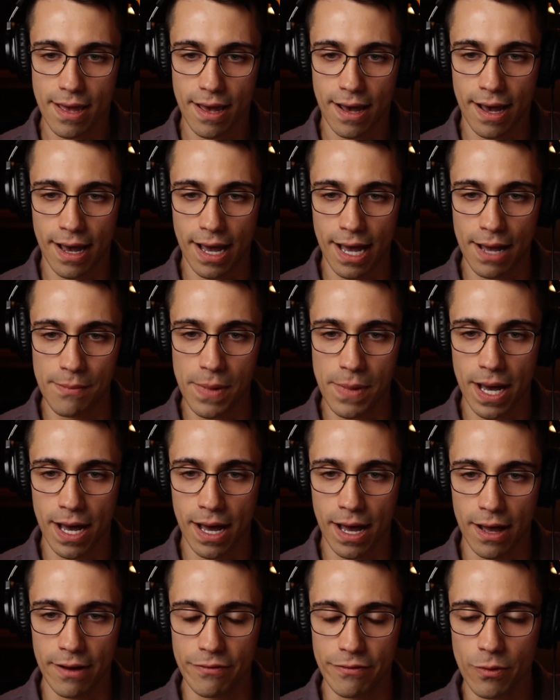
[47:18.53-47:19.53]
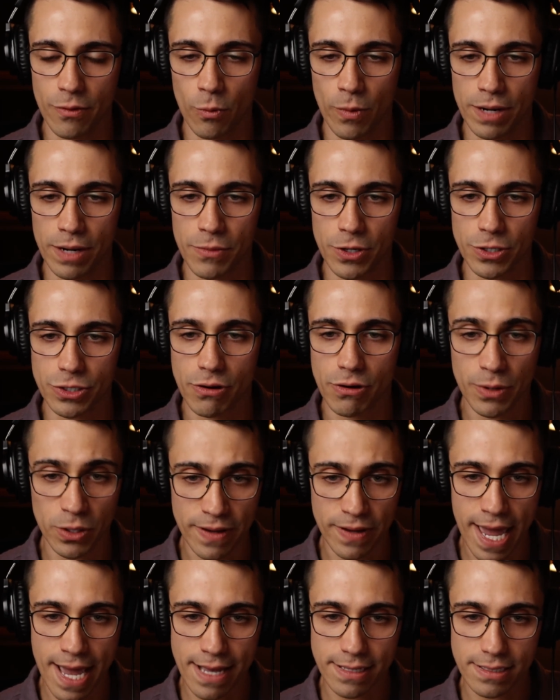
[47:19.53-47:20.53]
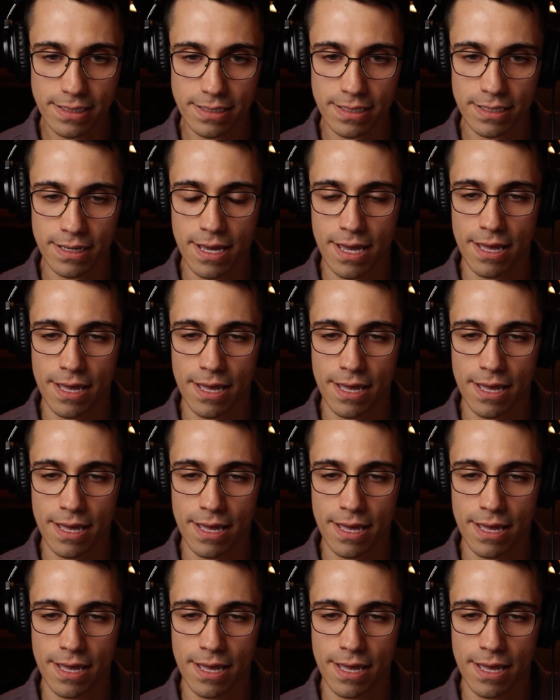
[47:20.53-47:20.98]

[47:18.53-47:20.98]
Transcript: of Widmer's criminal case,